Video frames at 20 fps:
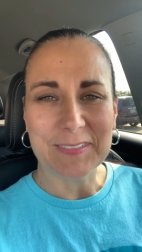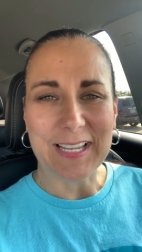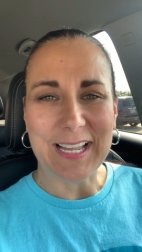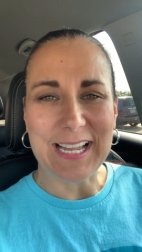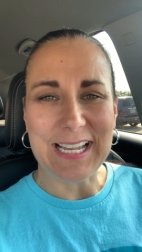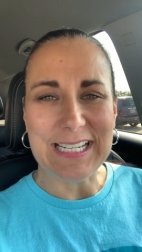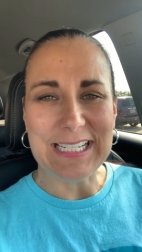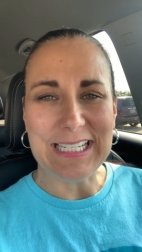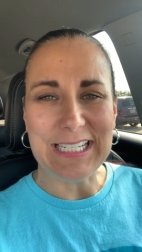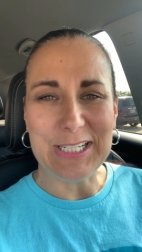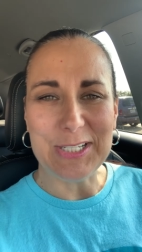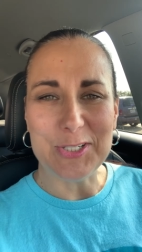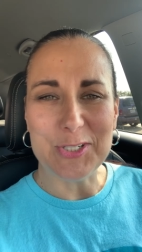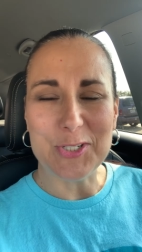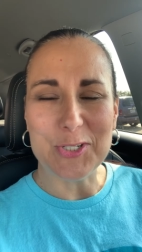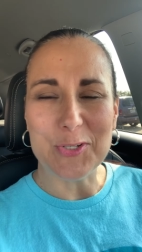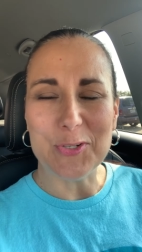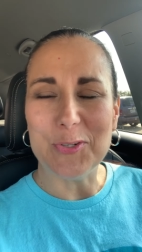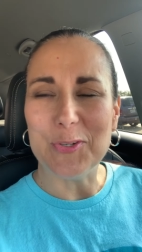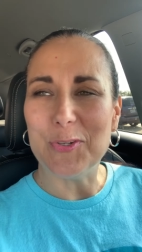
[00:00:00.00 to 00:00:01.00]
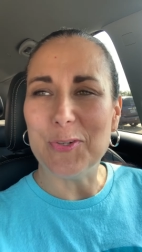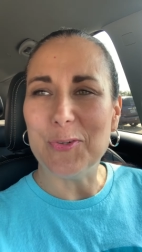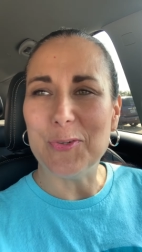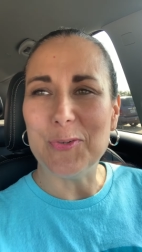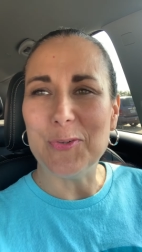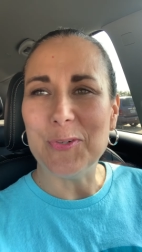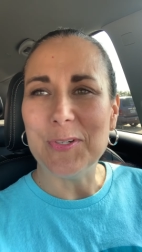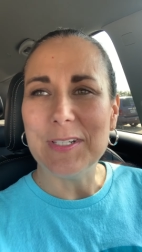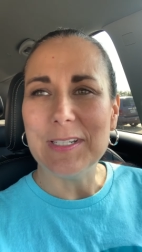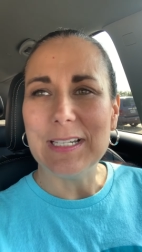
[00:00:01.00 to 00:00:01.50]
I need
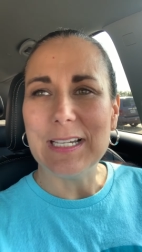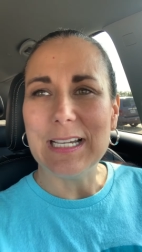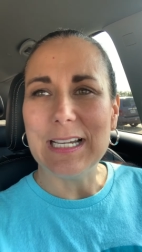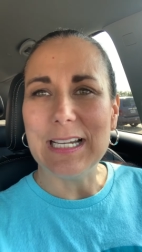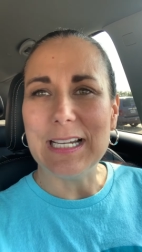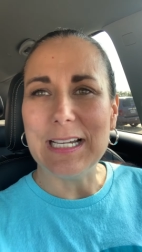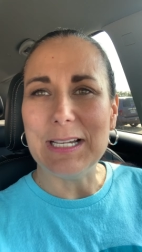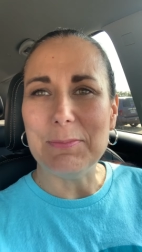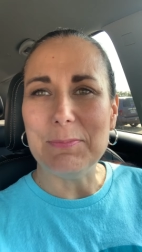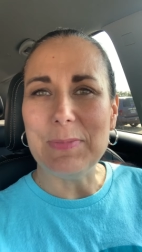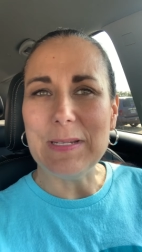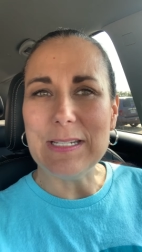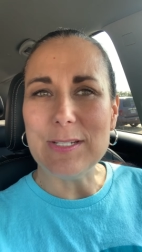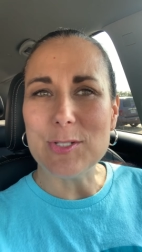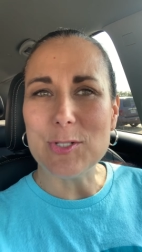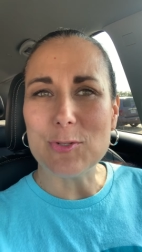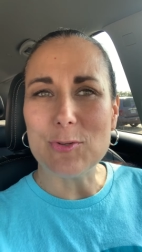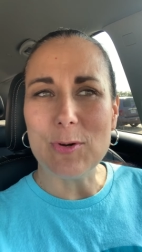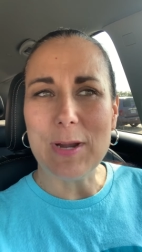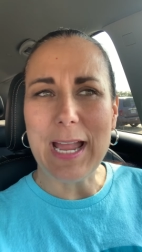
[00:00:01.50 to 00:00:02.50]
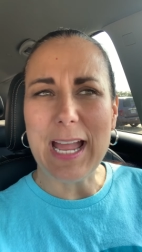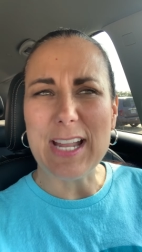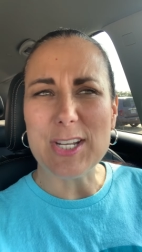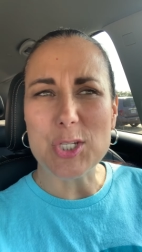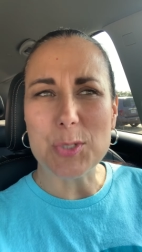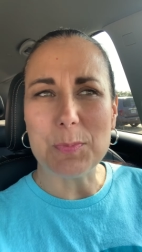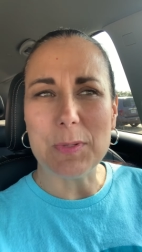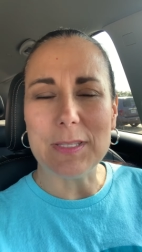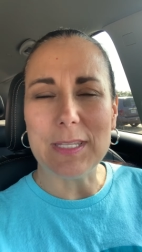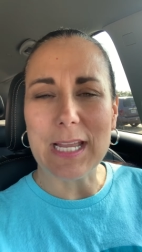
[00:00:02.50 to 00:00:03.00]
to uh, be
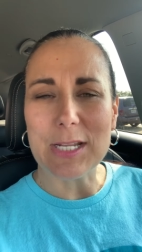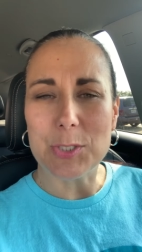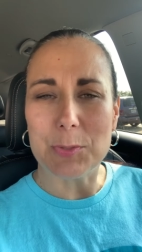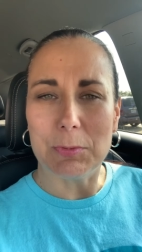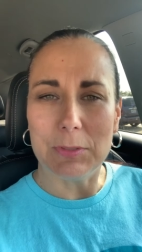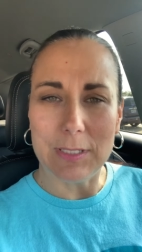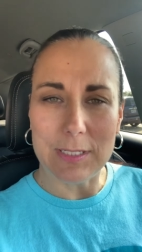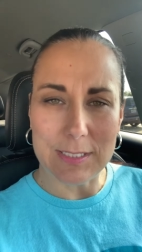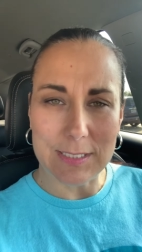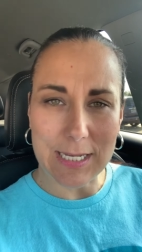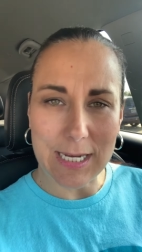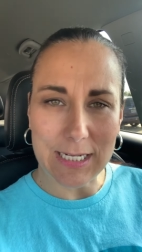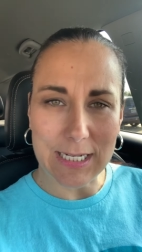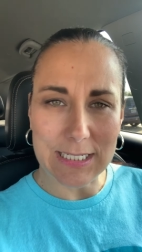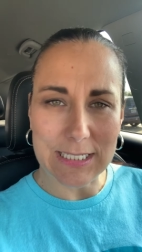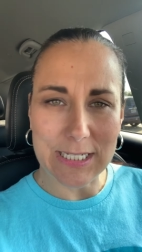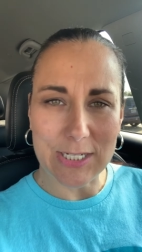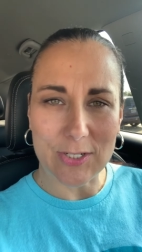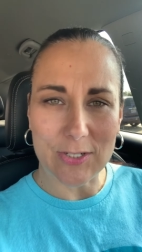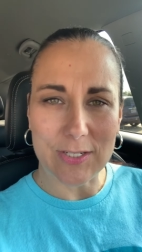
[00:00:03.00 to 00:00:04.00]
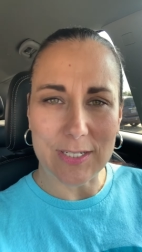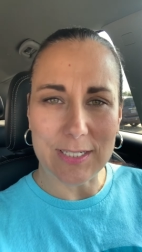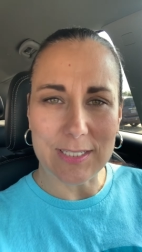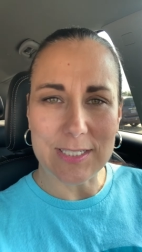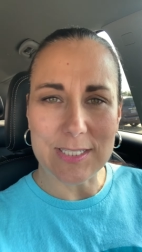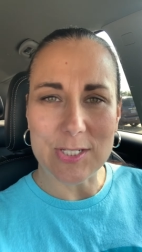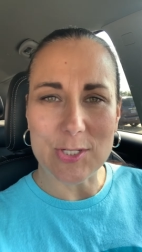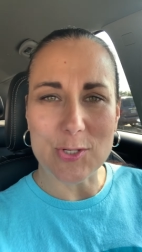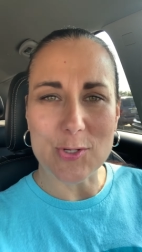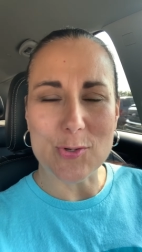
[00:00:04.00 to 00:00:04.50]
scratched, but that's really secondary
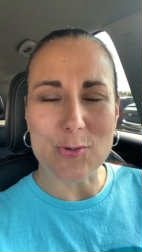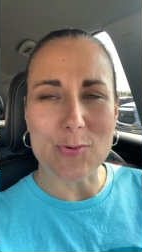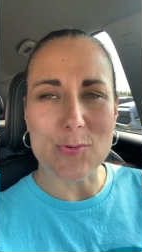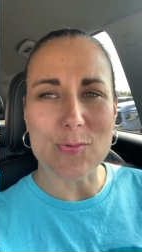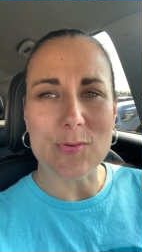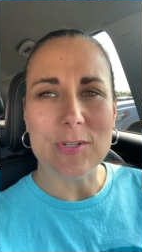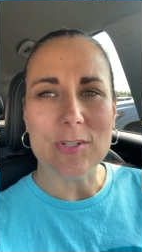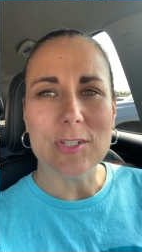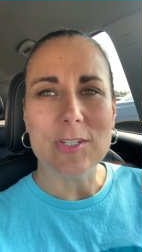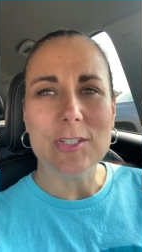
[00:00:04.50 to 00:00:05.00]
to,